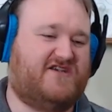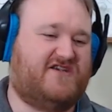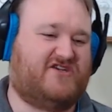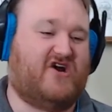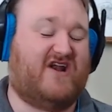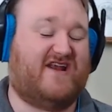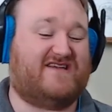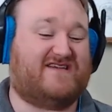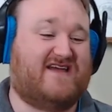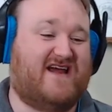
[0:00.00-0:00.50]

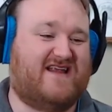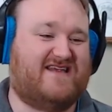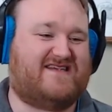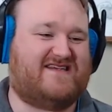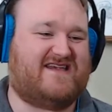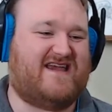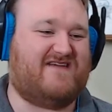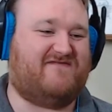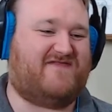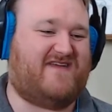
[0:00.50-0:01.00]
Sonic's got to
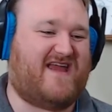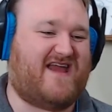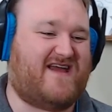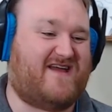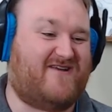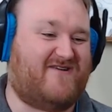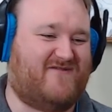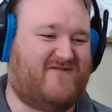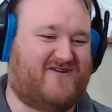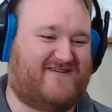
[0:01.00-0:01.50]
save the
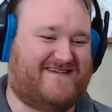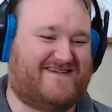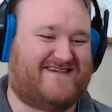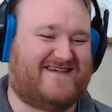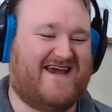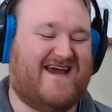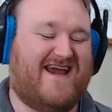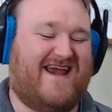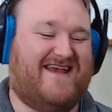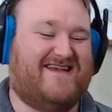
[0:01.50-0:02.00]

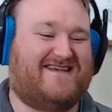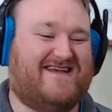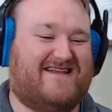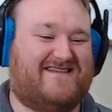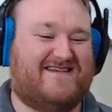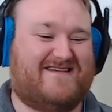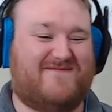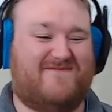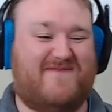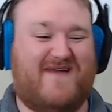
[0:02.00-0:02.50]
animals. And he's
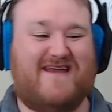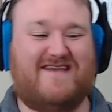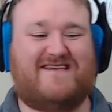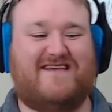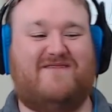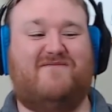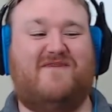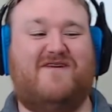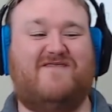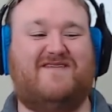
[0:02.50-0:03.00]
got this
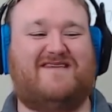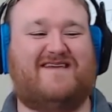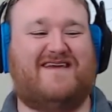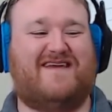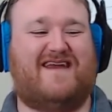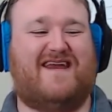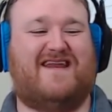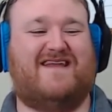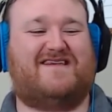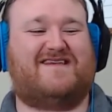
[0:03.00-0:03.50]
amazing
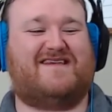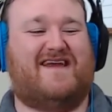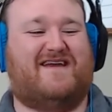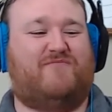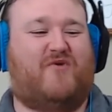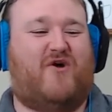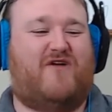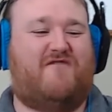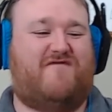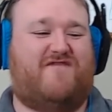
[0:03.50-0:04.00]
music, and it's
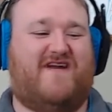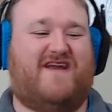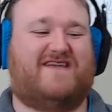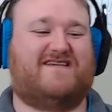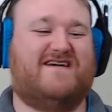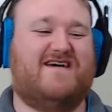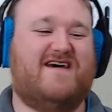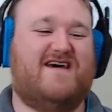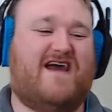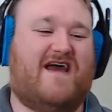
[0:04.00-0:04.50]
like
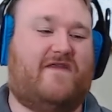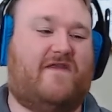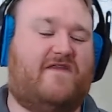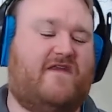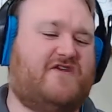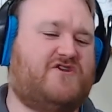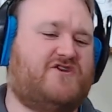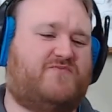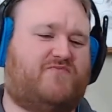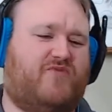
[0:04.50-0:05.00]
perfect. And then
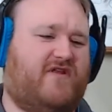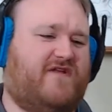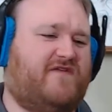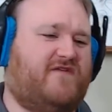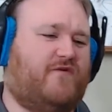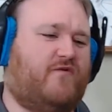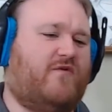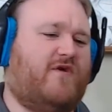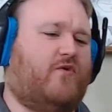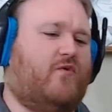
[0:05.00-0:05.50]
they just put it in
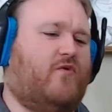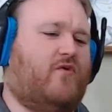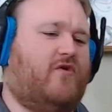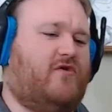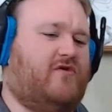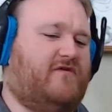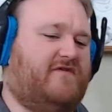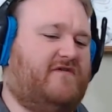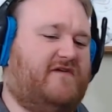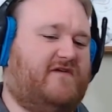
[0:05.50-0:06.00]
the real
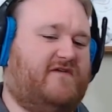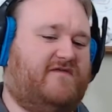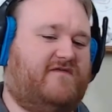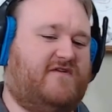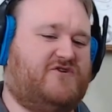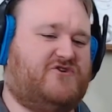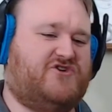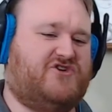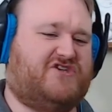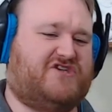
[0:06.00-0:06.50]
world.
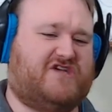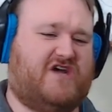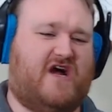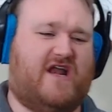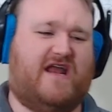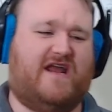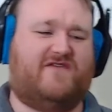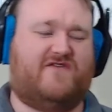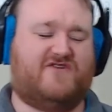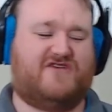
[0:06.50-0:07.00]
There's just
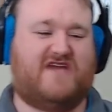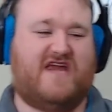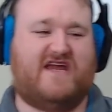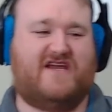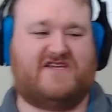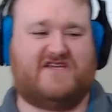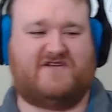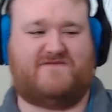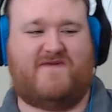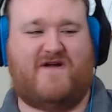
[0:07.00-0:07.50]
Sonic, there's
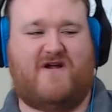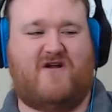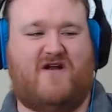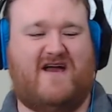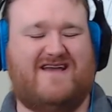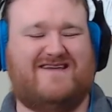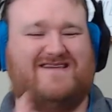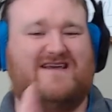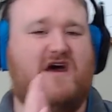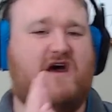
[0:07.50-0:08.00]
Gangsta's
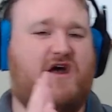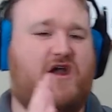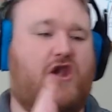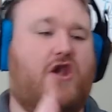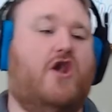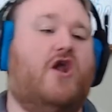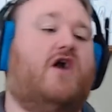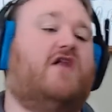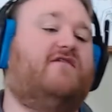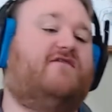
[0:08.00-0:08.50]
Paradise.
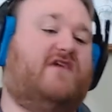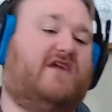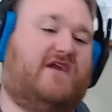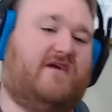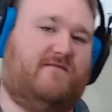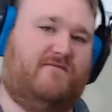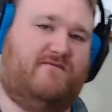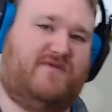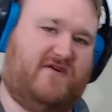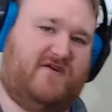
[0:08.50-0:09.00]
None of it
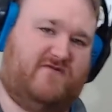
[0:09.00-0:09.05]
computes.